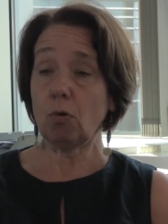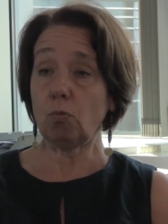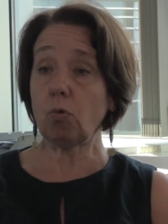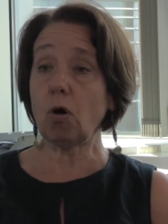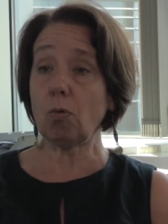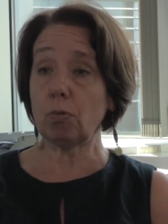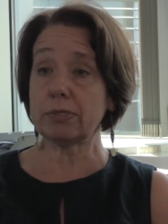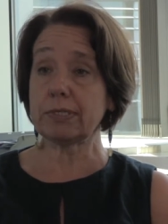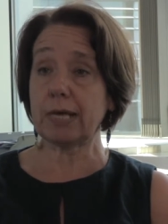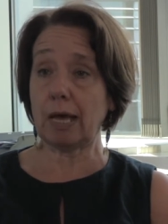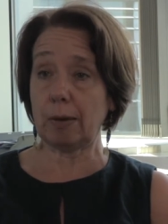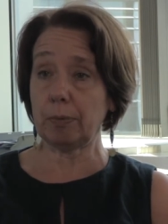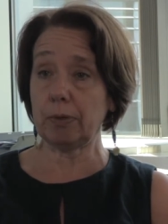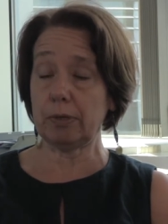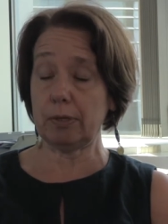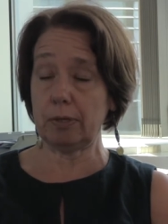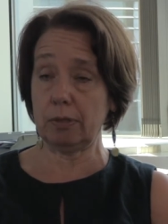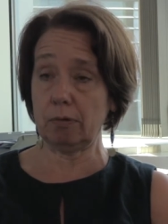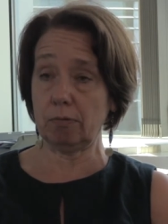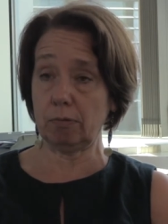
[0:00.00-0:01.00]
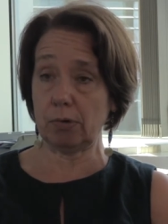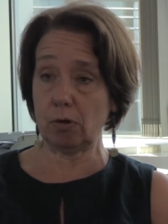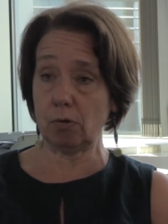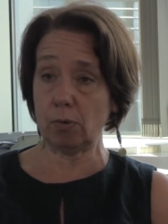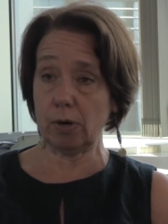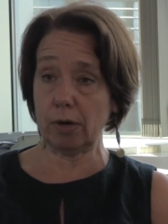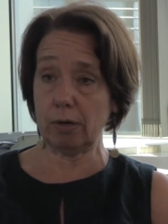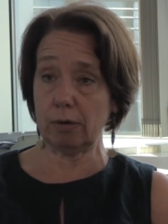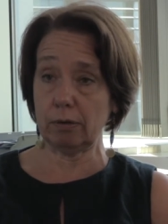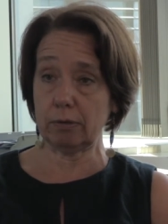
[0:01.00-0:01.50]
What would happen in the real
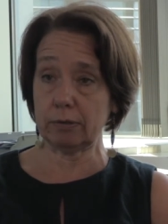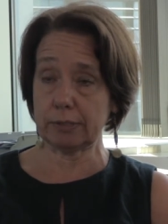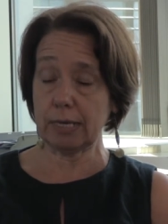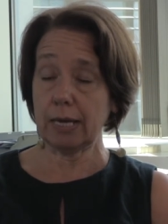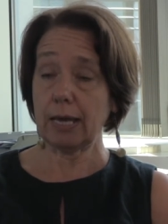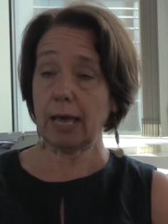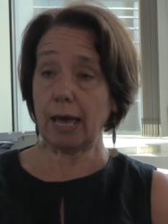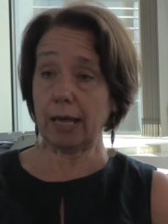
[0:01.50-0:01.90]
world?